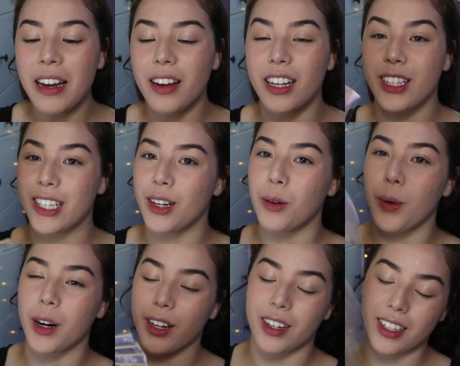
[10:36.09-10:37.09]
It still
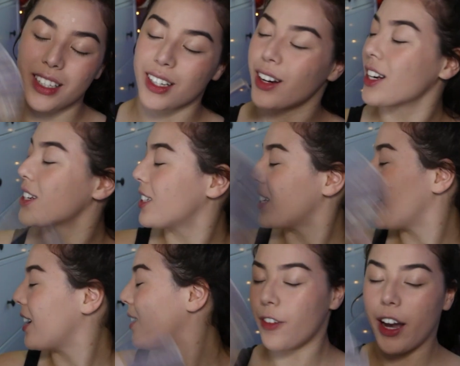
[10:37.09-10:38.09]
works, so I just
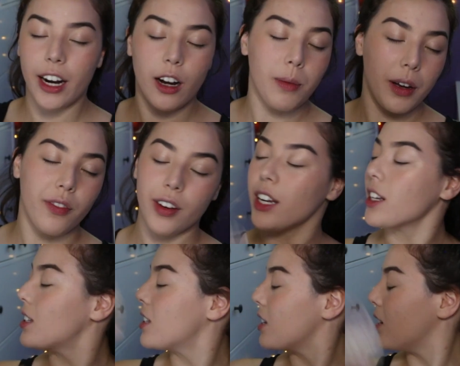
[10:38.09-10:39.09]
like fan out my
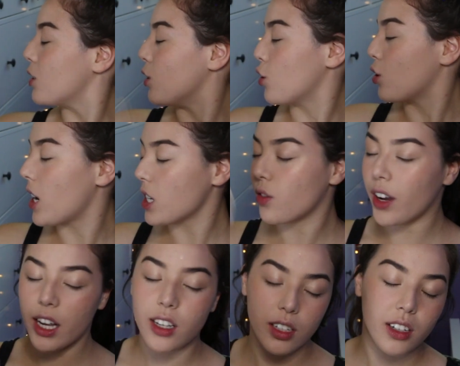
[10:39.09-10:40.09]
face so it dries
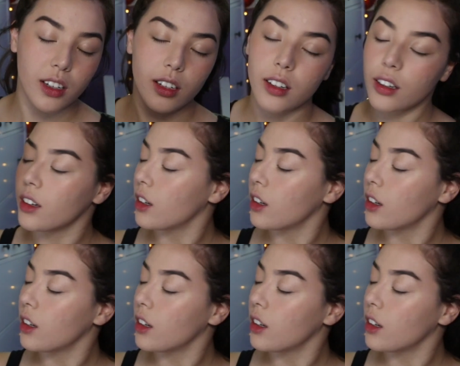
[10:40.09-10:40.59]
faster.